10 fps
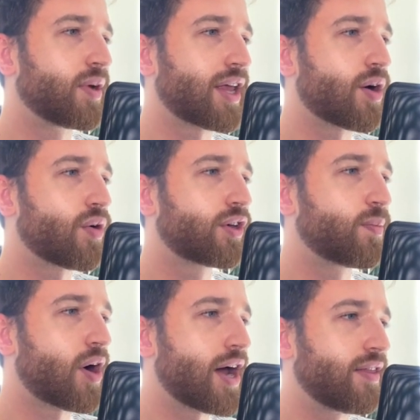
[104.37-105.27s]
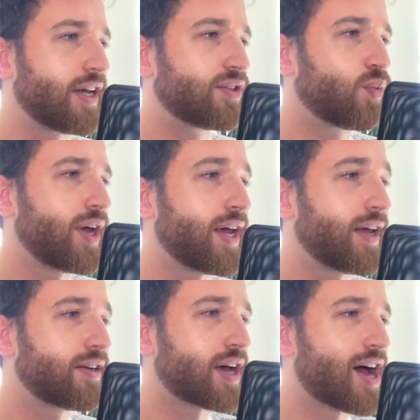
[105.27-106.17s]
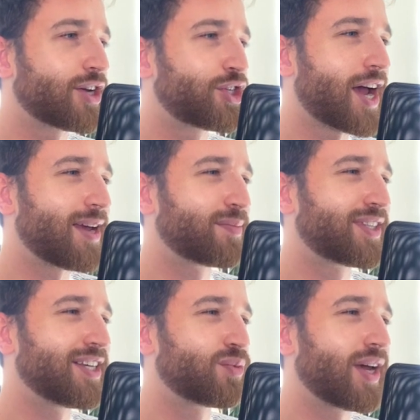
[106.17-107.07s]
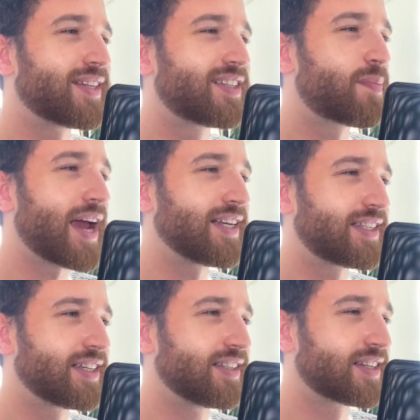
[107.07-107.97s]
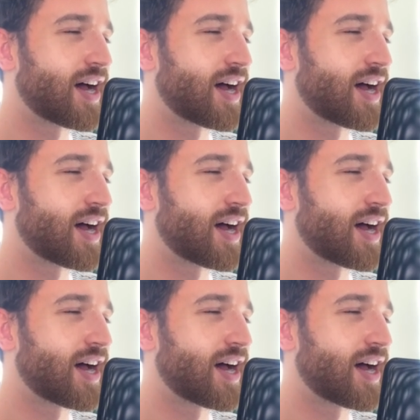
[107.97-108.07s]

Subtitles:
but they occupy these weird shapes, these weird spaces,